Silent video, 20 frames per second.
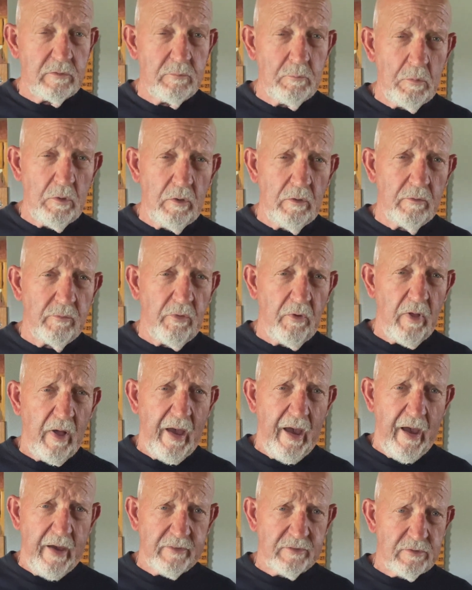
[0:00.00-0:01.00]
beautiful
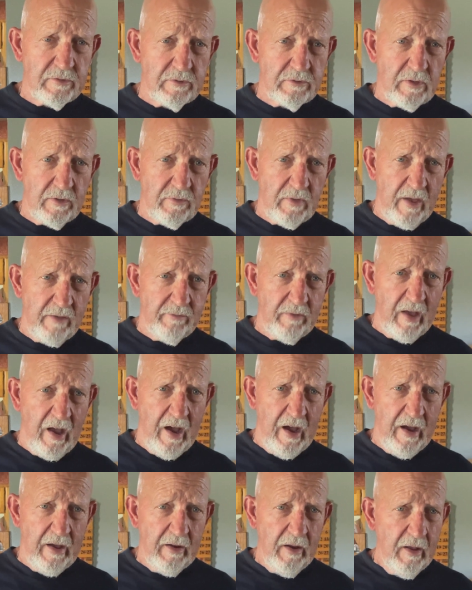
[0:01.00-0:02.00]
axes that they've
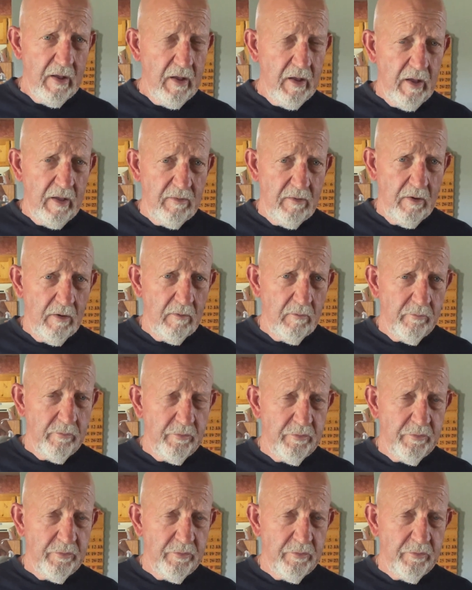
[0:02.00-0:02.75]
got, and they're